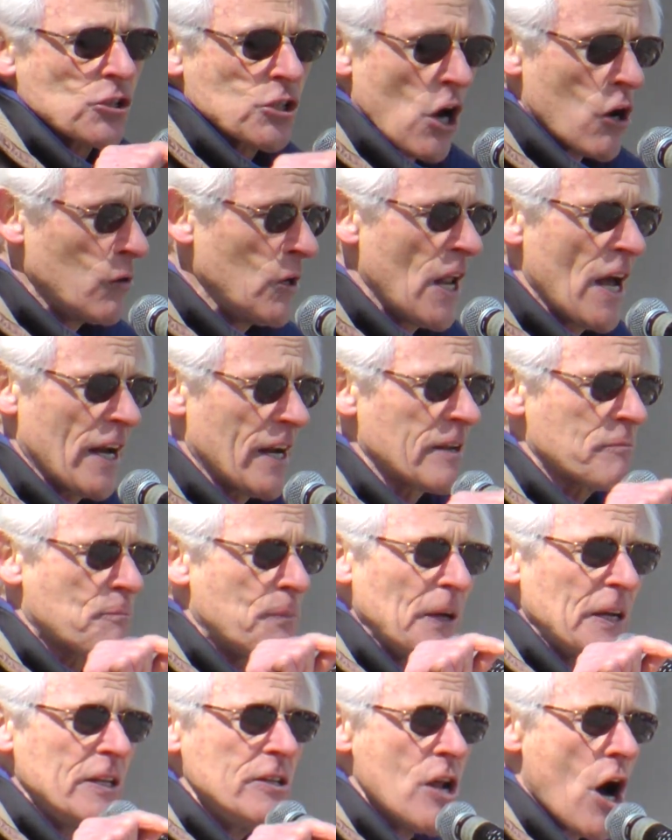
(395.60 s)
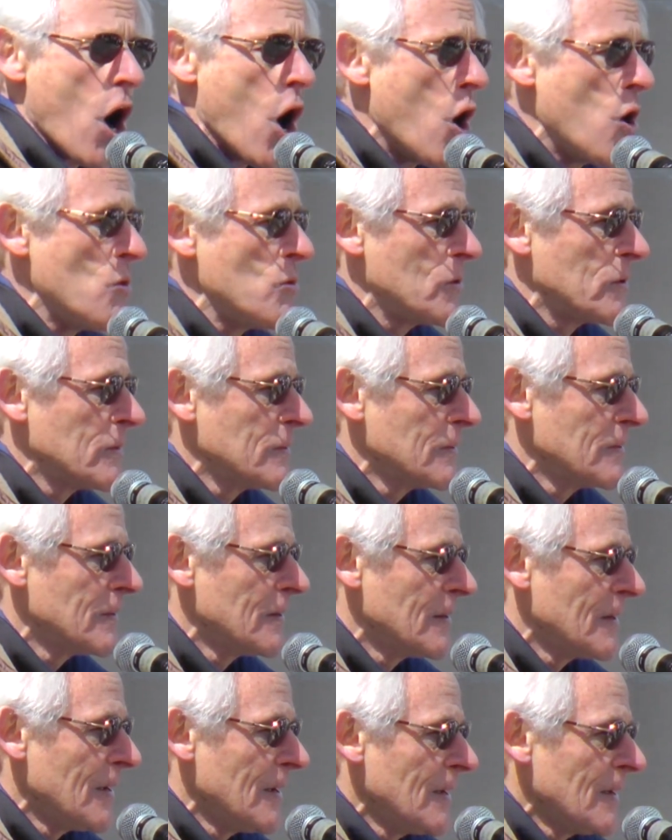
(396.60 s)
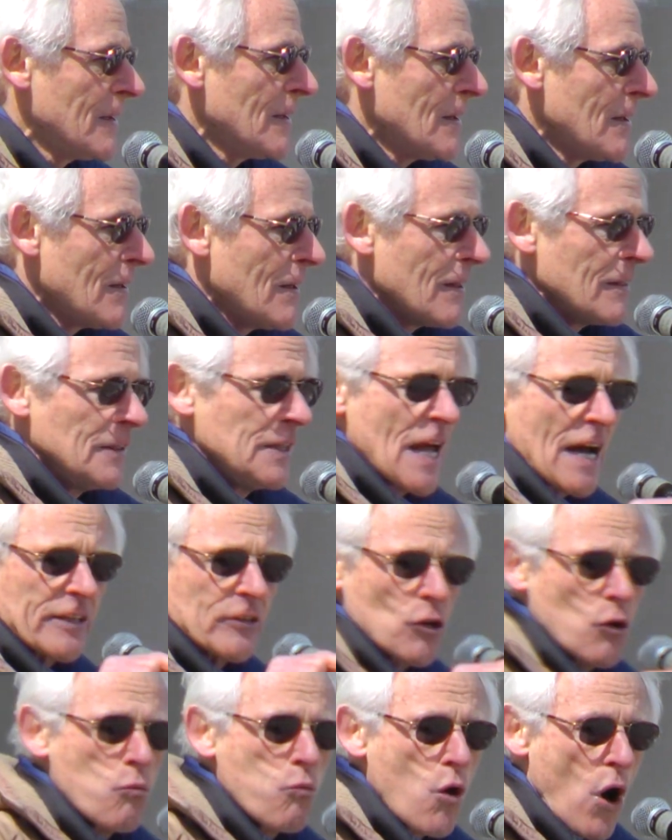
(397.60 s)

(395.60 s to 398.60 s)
So let it be known. Let the